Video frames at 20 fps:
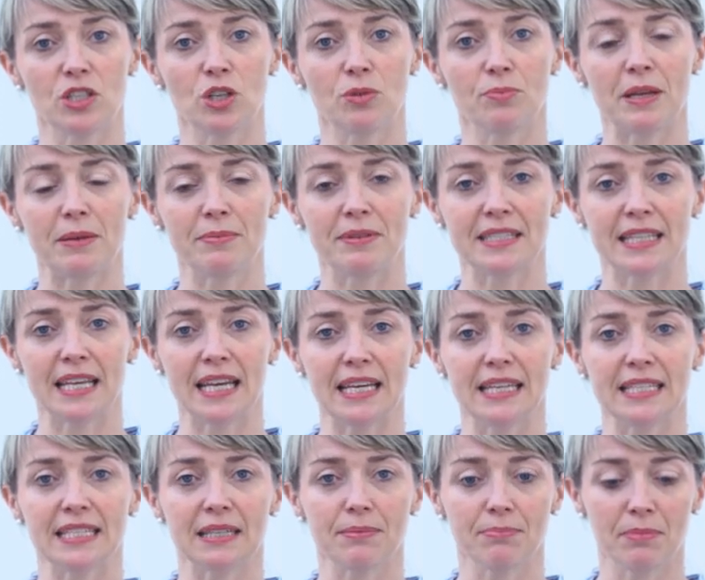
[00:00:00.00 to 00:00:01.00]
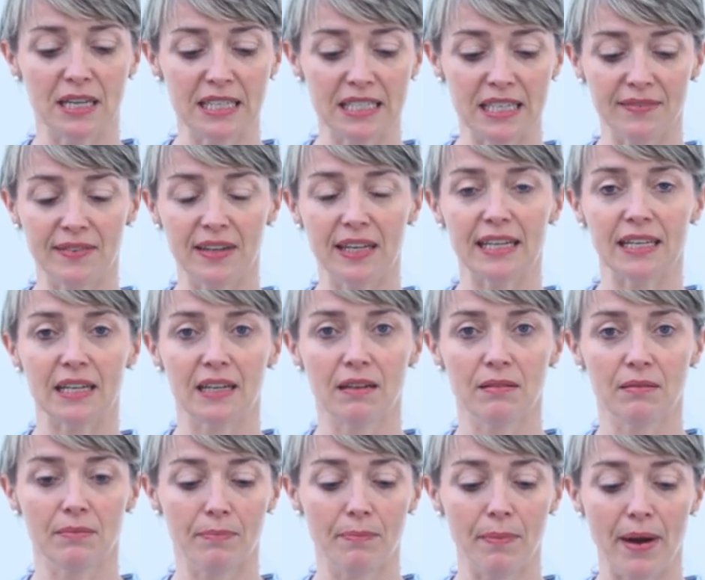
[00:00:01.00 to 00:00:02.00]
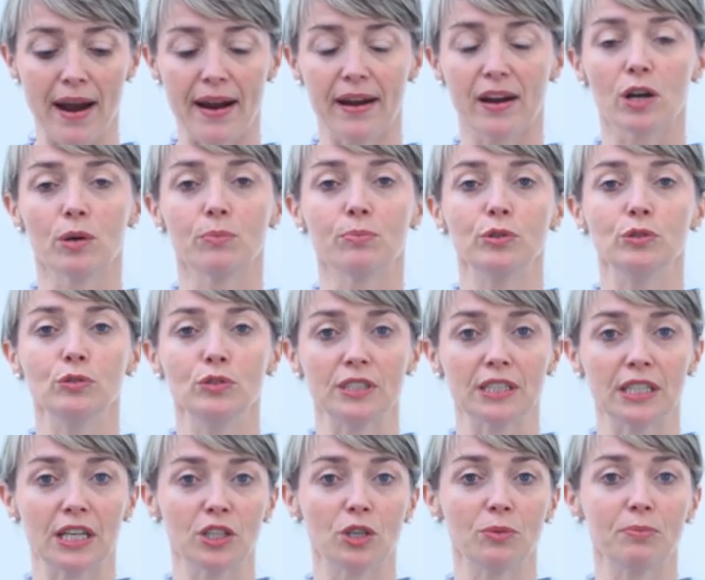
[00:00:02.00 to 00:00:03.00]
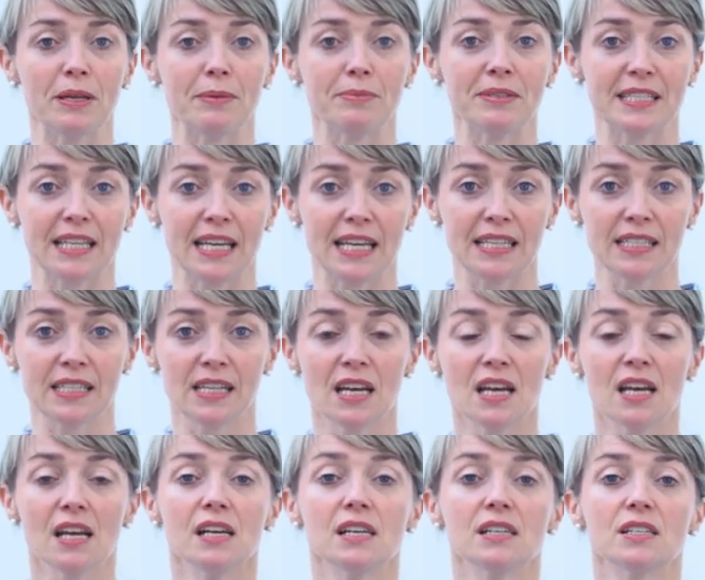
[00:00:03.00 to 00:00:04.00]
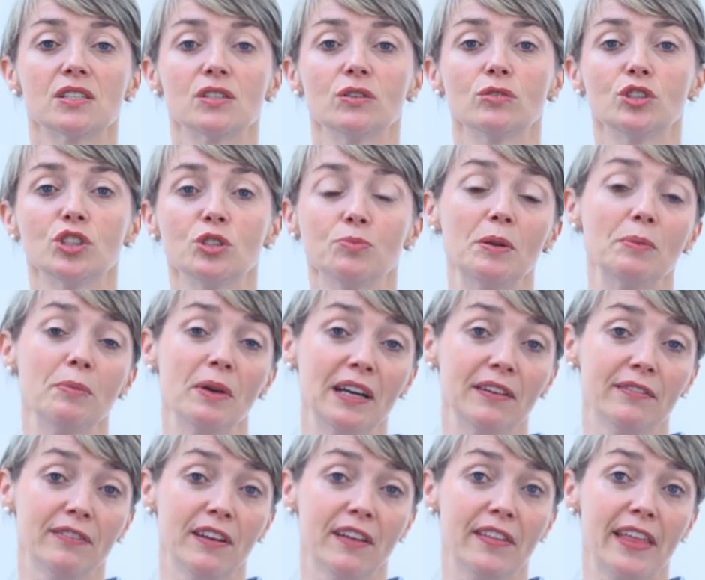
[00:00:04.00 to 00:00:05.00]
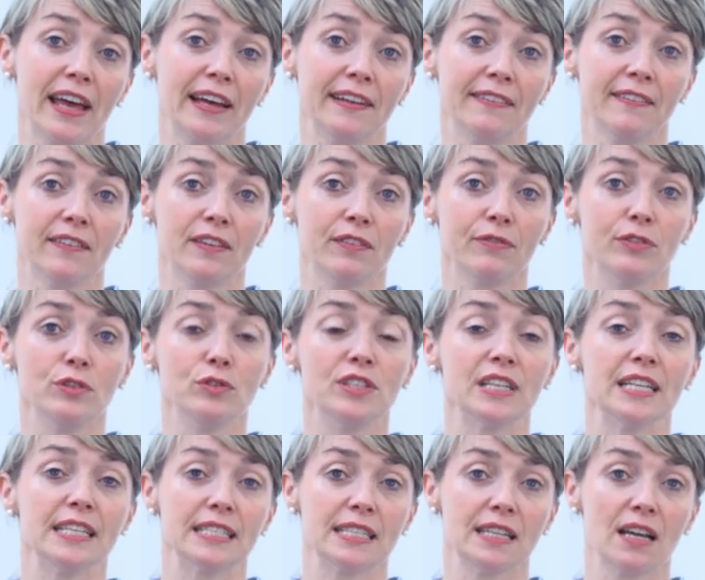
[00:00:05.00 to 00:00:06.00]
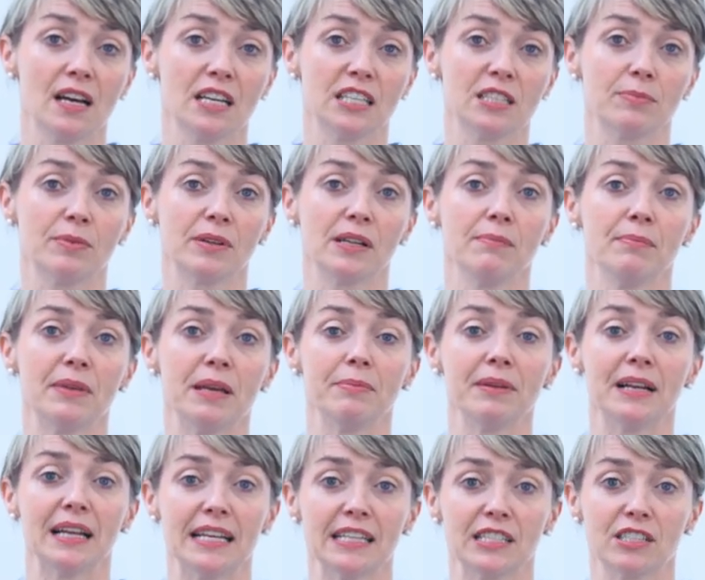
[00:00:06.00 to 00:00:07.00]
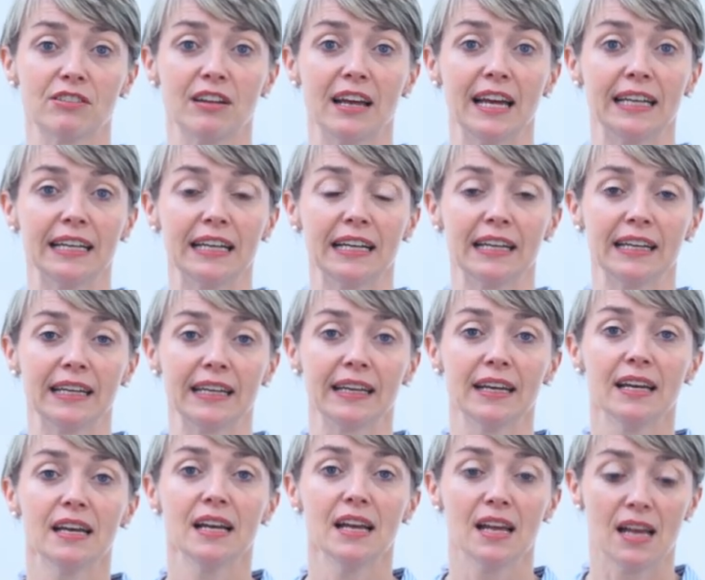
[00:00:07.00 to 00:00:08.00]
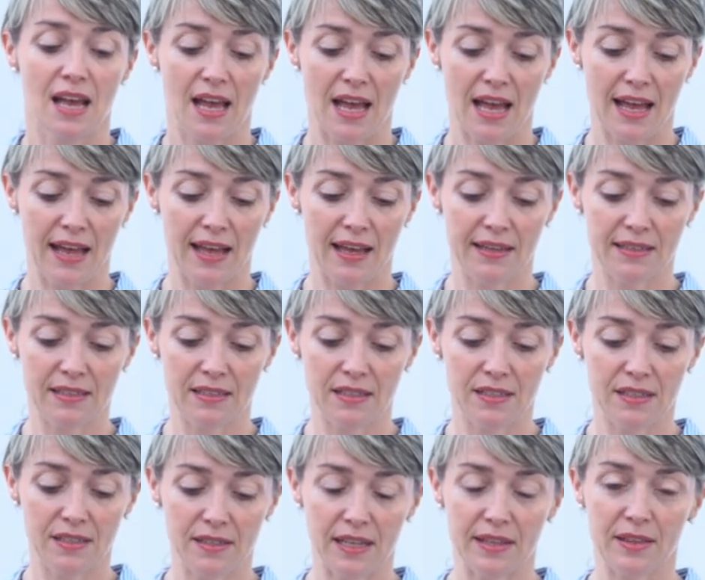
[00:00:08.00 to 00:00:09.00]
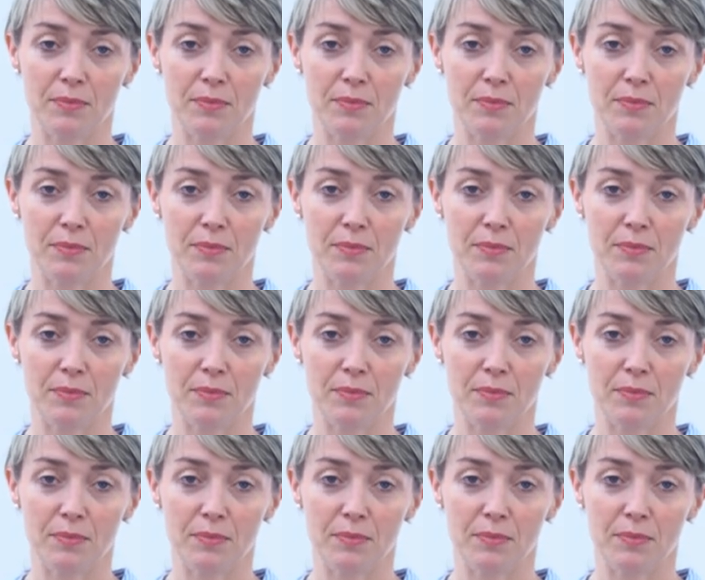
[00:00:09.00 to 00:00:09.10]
on your baby's head. It might have a little mark or bruising on your baby's head. So just be mindful of that in the few days in hospital, maybe lesser handling, and that